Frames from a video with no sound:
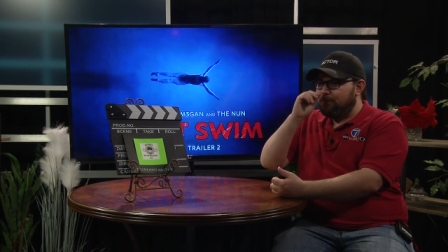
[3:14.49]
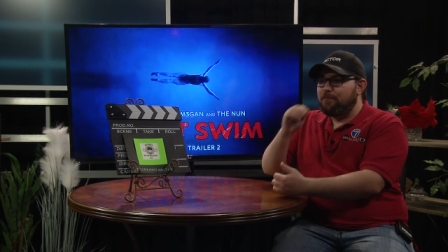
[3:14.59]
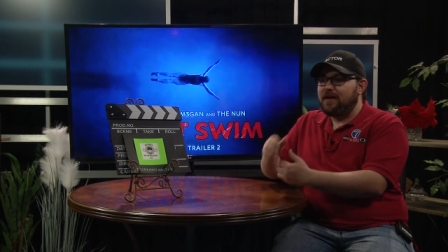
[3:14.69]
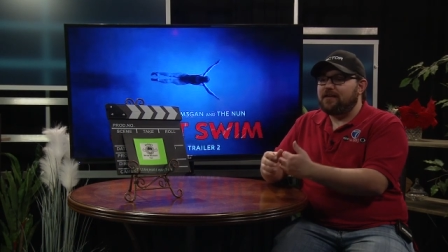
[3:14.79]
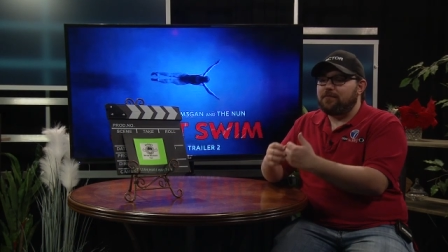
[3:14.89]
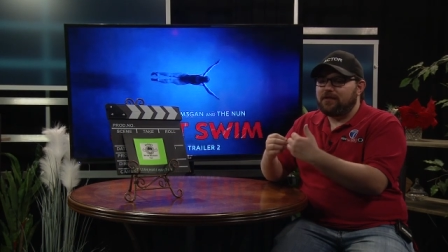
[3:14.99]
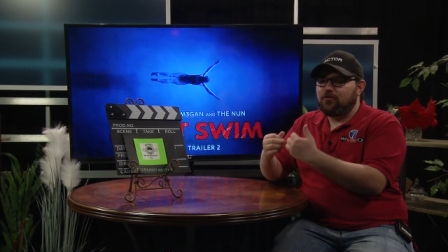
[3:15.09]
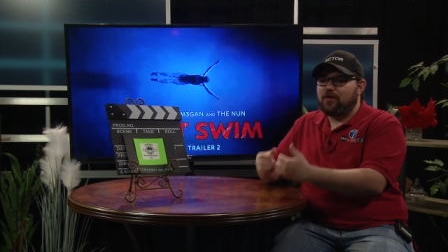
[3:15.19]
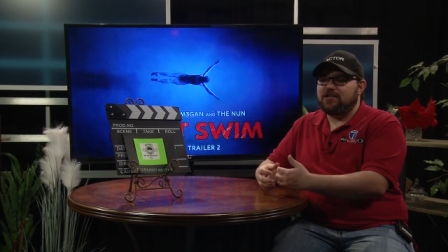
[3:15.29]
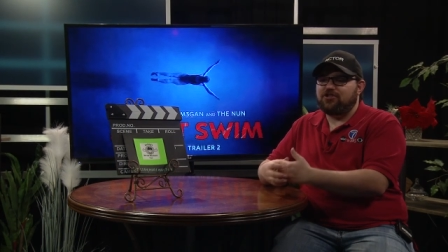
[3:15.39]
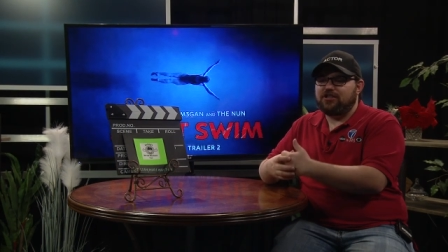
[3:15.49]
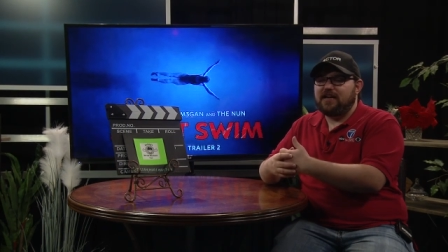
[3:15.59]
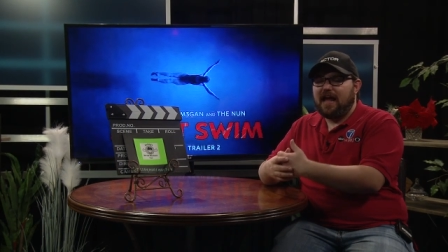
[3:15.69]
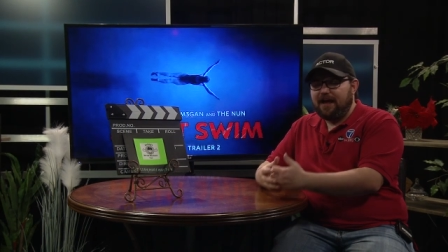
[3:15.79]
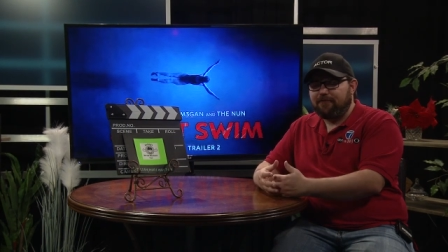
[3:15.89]
make me
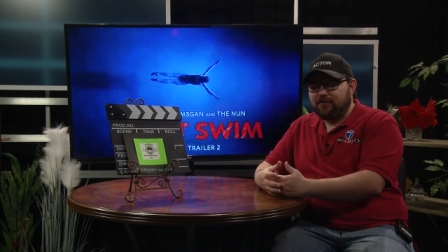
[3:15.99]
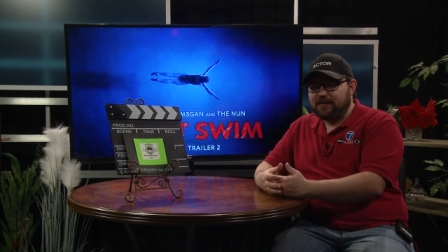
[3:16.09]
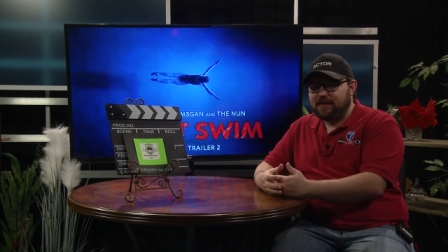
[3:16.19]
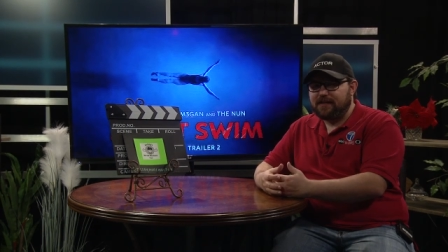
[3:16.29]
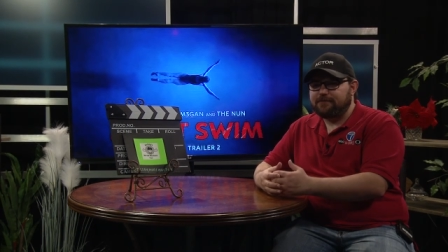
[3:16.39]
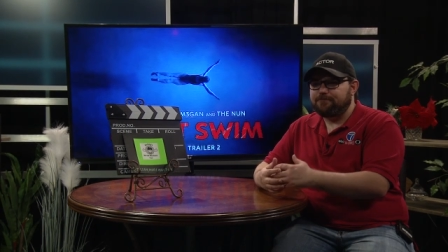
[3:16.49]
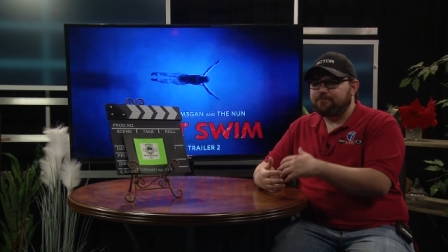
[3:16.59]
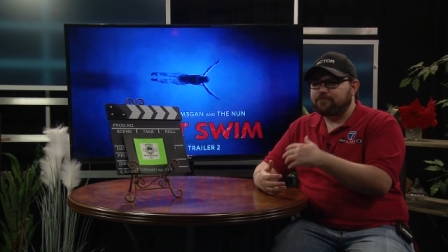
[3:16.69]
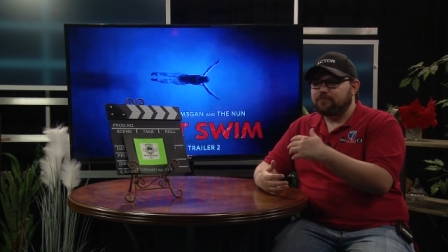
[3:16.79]
question everything